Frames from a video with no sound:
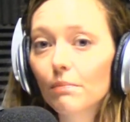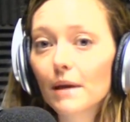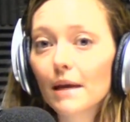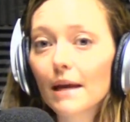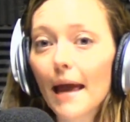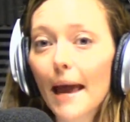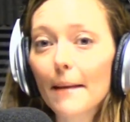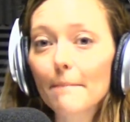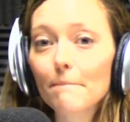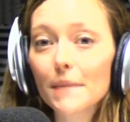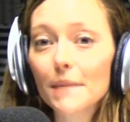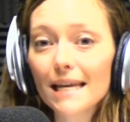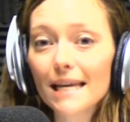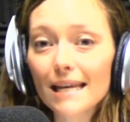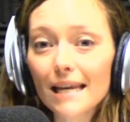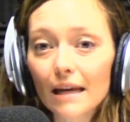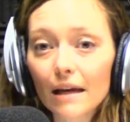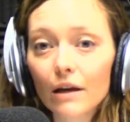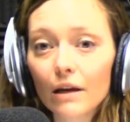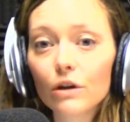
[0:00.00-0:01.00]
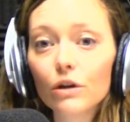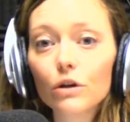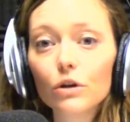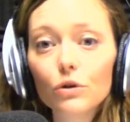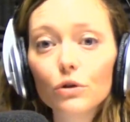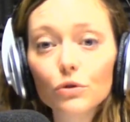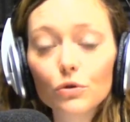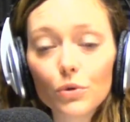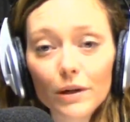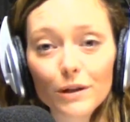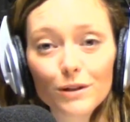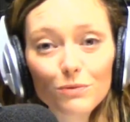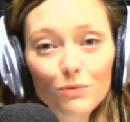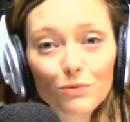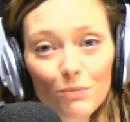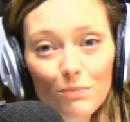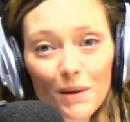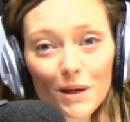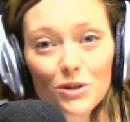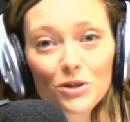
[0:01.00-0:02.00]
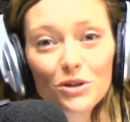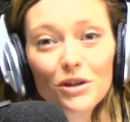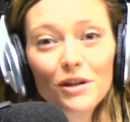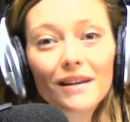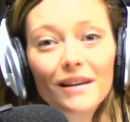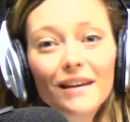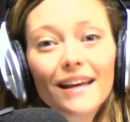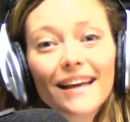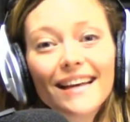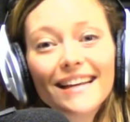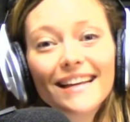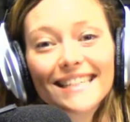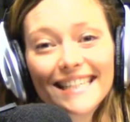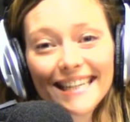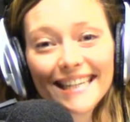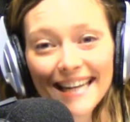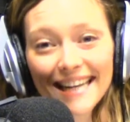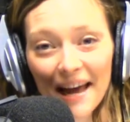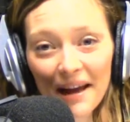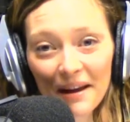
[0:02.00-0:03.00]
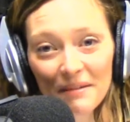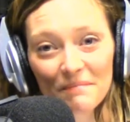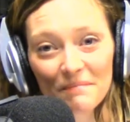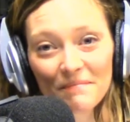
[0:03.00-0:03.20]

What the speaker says: me and begin your transformation today.